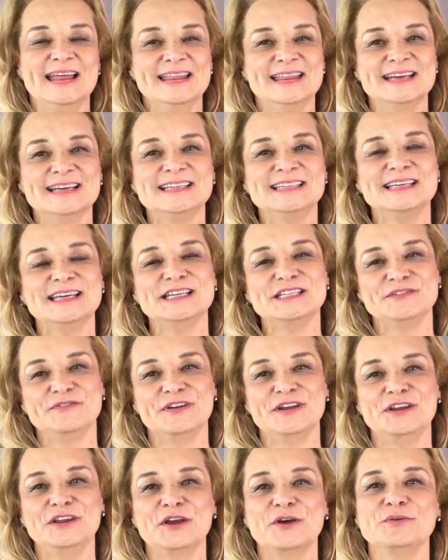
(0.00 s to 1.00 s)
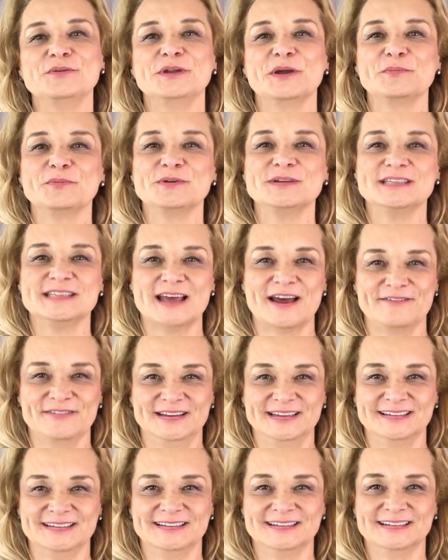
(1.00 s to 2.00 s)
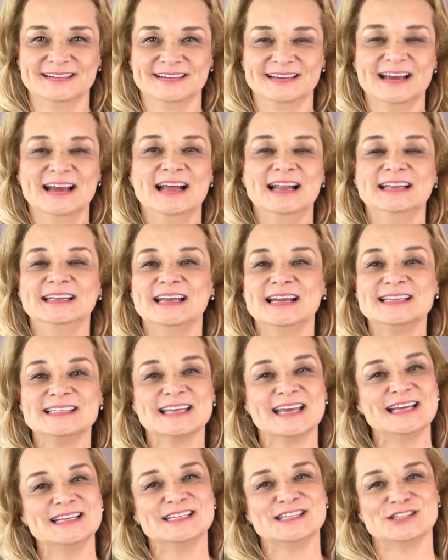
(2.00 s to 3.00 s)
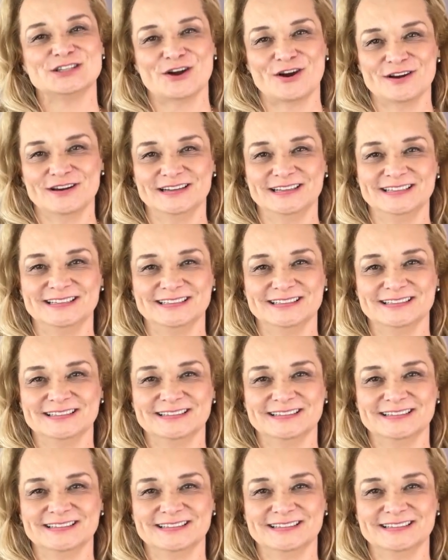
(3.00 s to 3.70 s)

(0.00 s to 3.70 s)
This is video number seven. Let's get started.